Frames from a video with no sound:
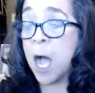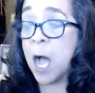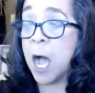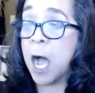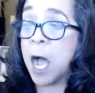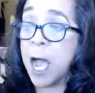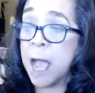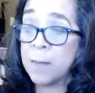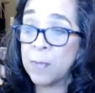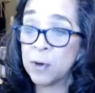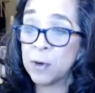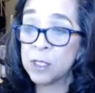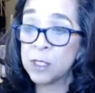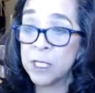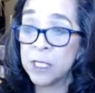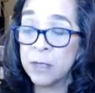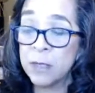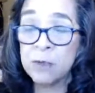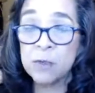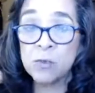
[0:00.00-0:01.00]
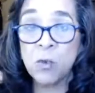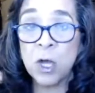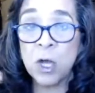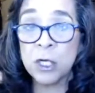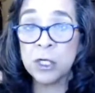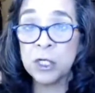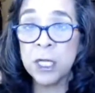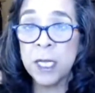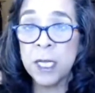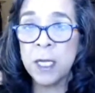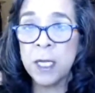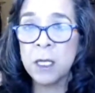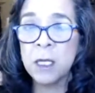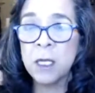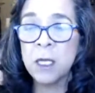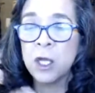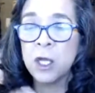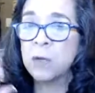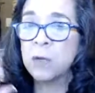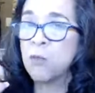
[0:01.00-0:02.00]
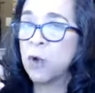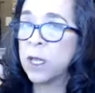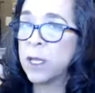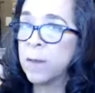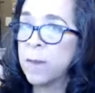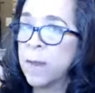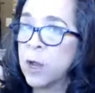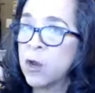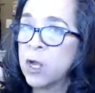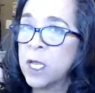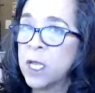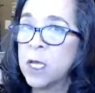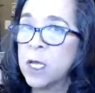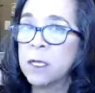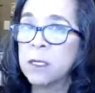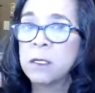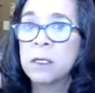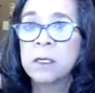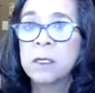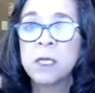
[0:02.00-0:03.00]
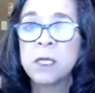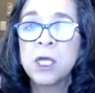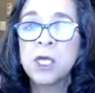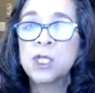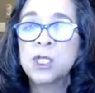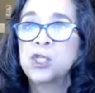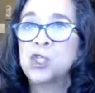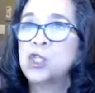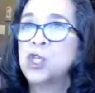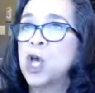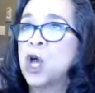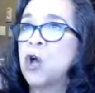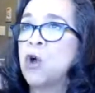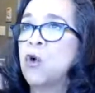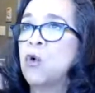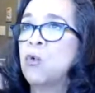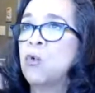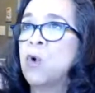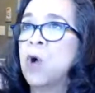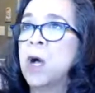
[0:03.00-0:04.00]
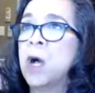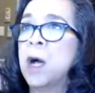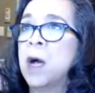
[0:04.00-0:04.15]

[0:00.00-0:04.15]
I personally was watching Good Morning America. So